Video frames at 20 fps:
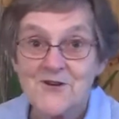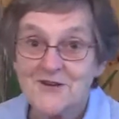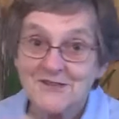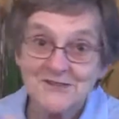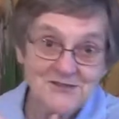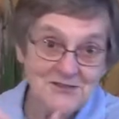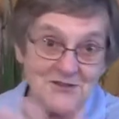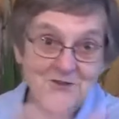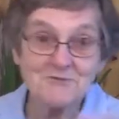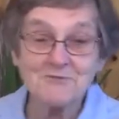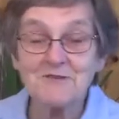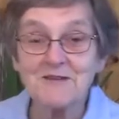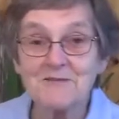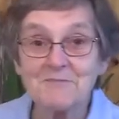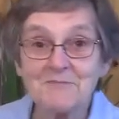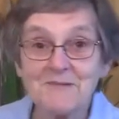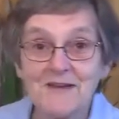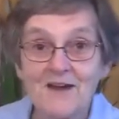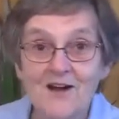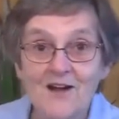So we'll
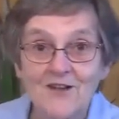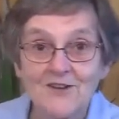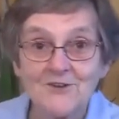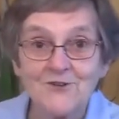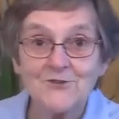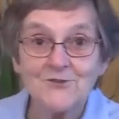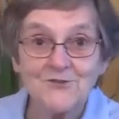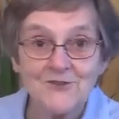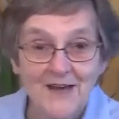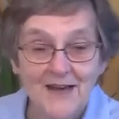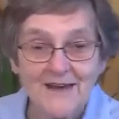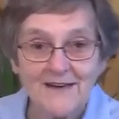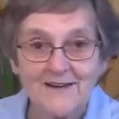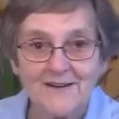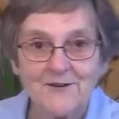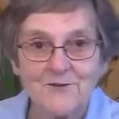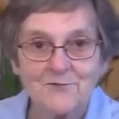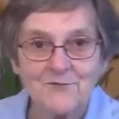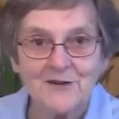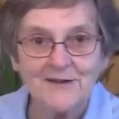be all
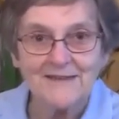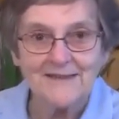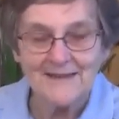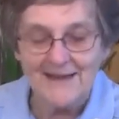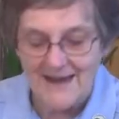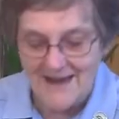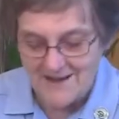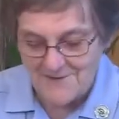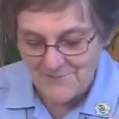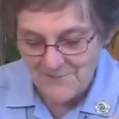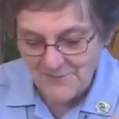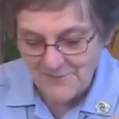united one day.